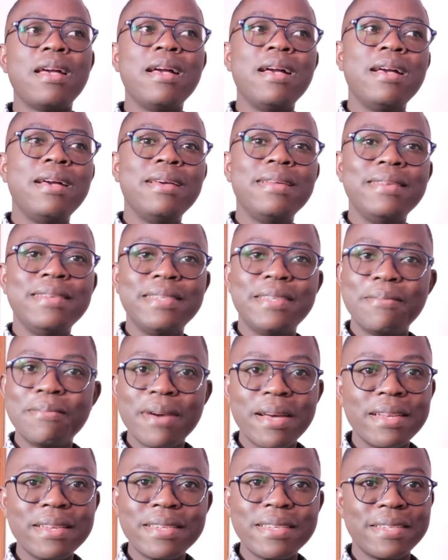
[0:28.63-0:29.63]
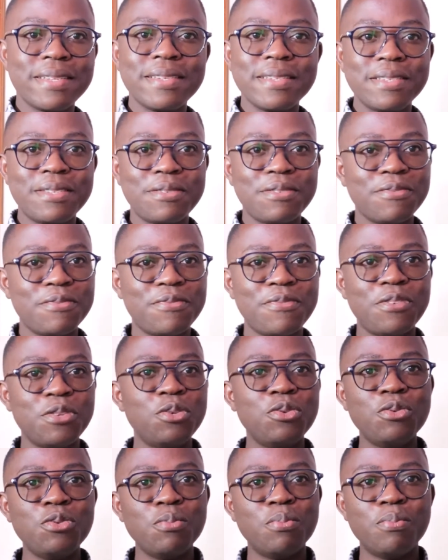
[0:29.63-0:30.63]
And the man didn't
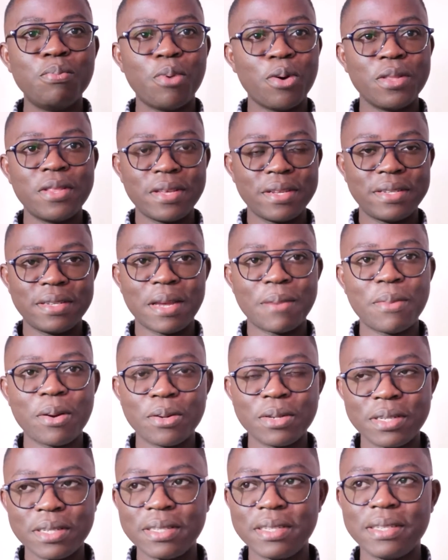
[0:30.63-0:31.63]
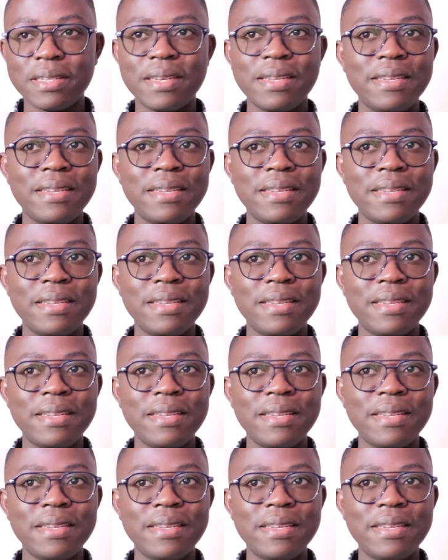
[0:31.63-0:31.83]
feel bothered about it,